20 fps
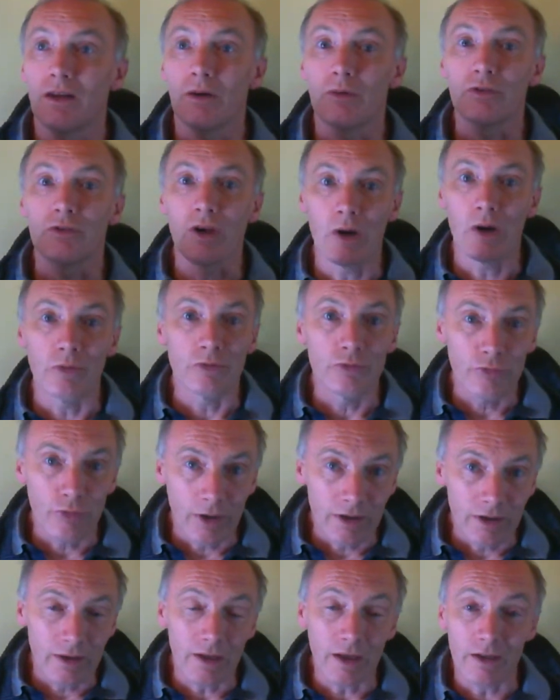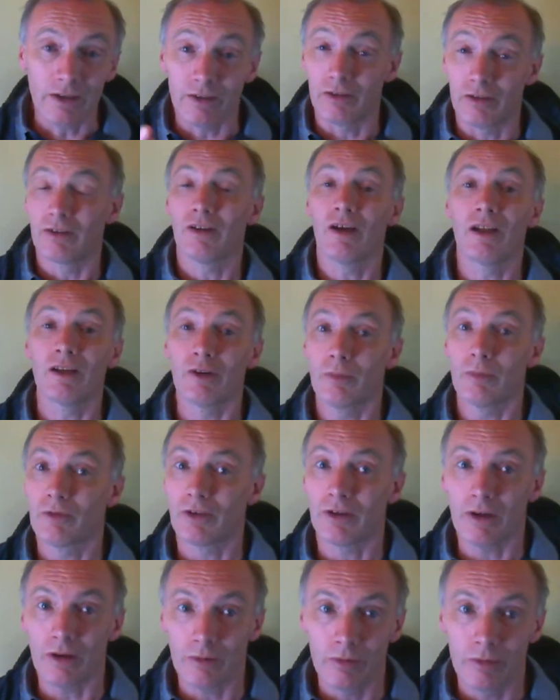don't drink. Now, this is entirely up to
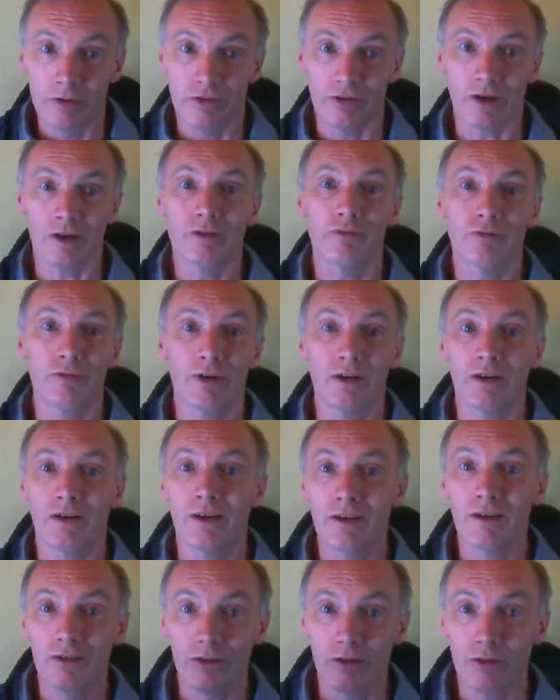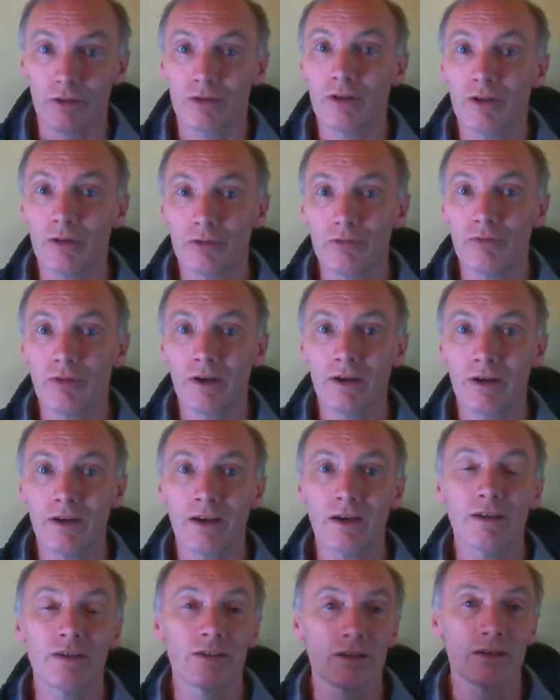you. Don't drink it or do drink
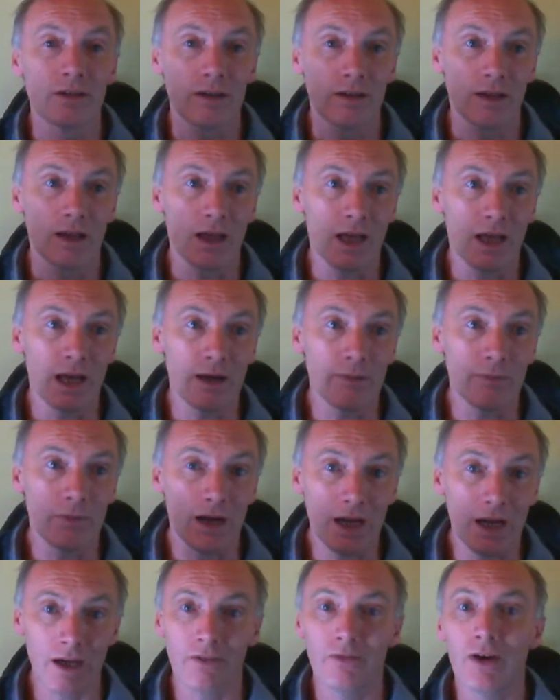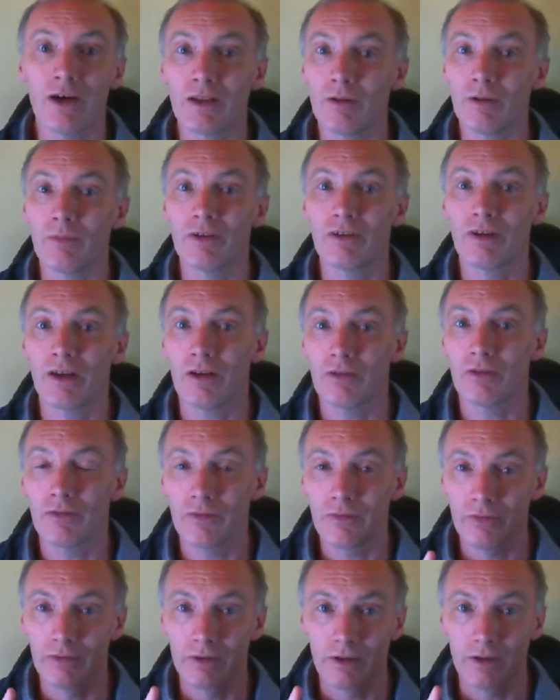it. I've had it
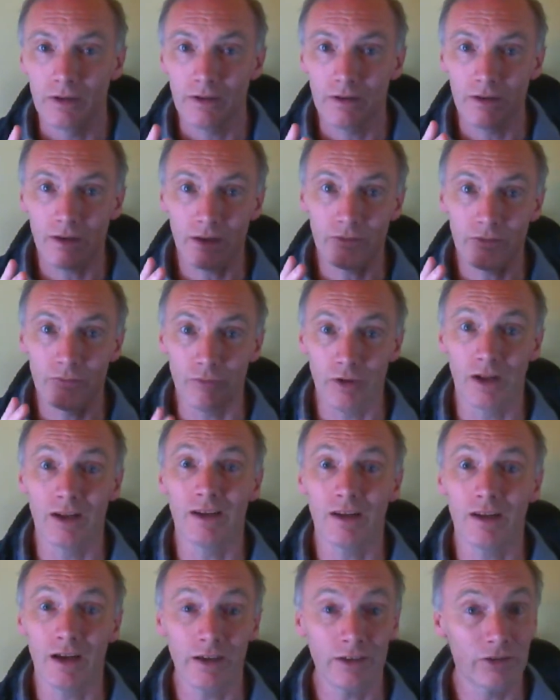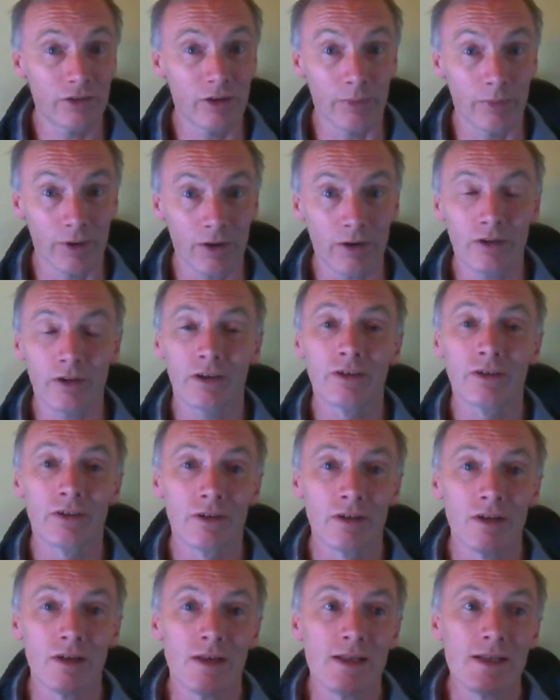myself. It tastes really nice, to be honest.
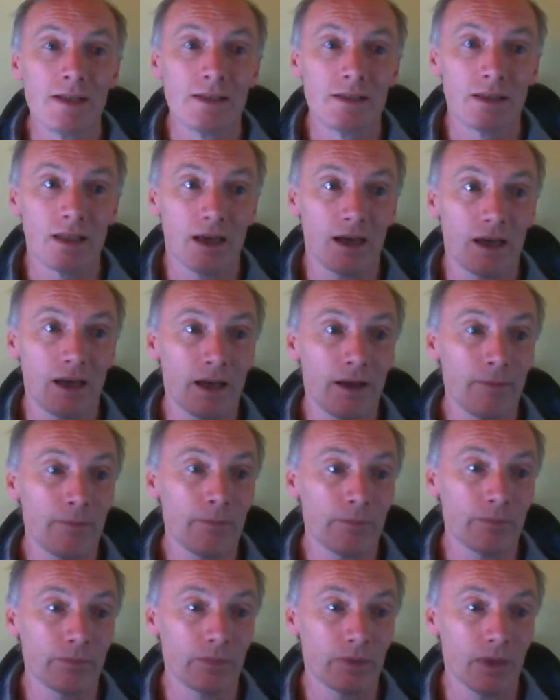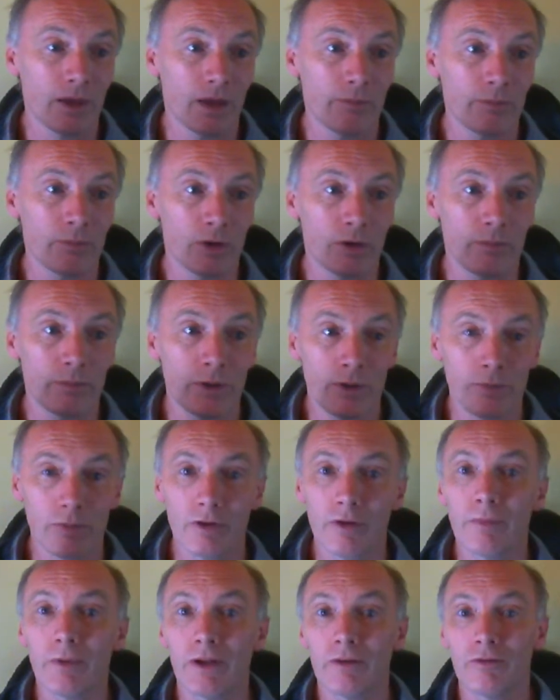But people
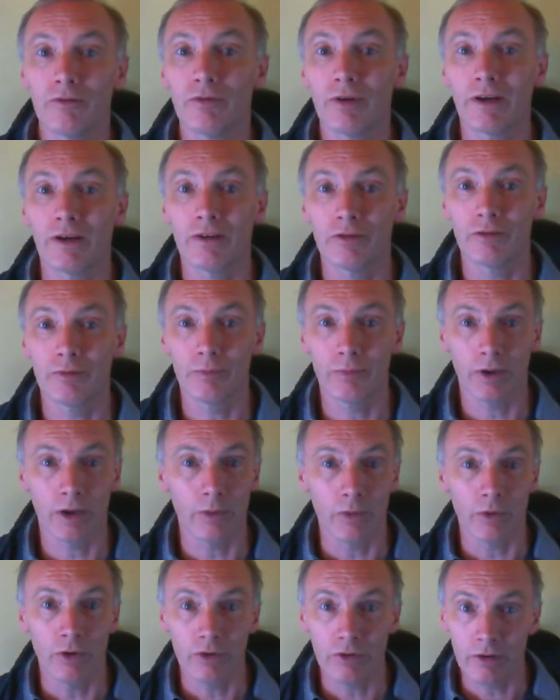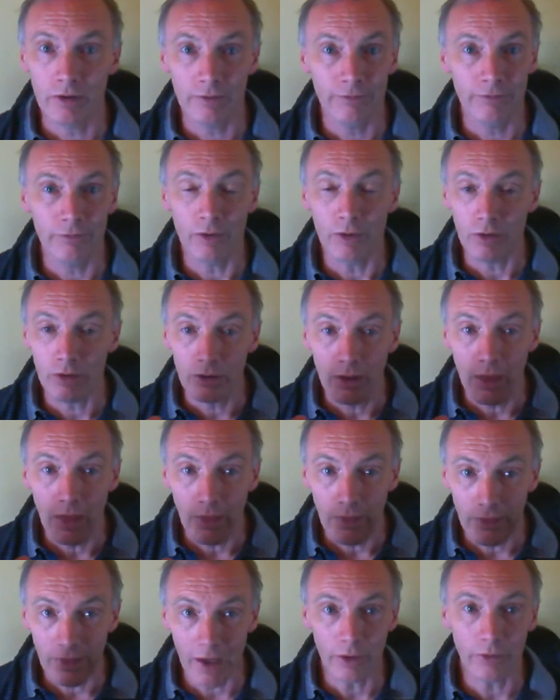have been drinking spring water for
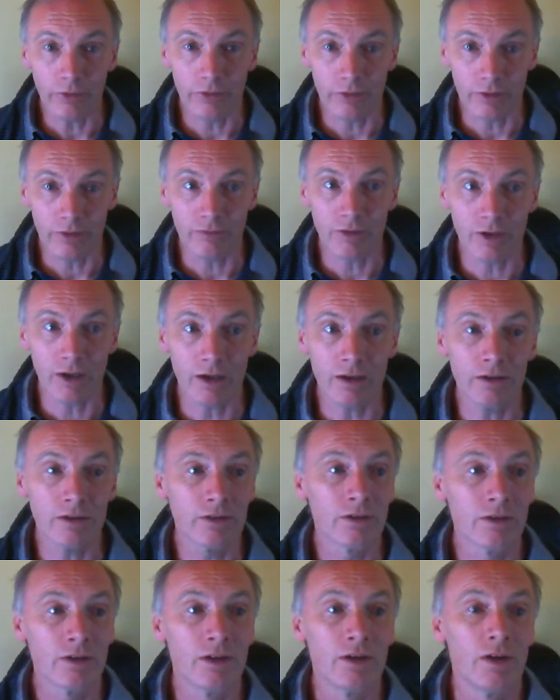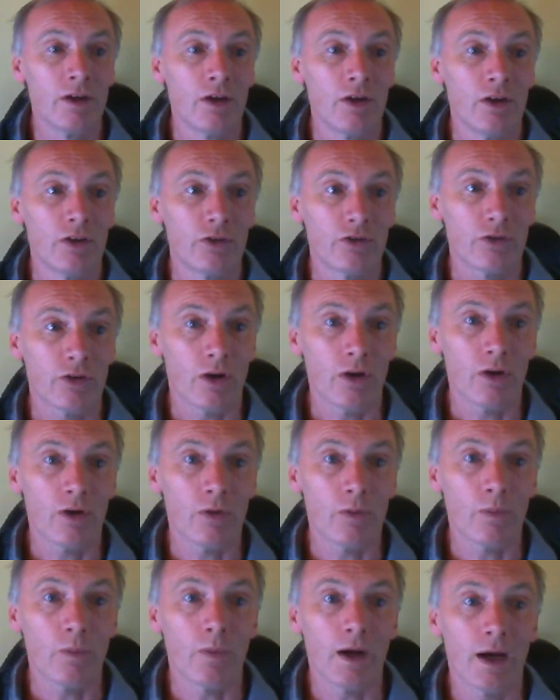thousands of years.
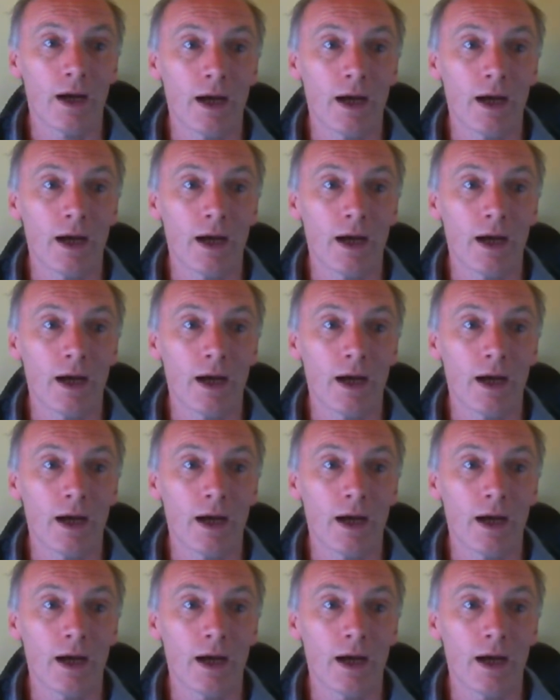So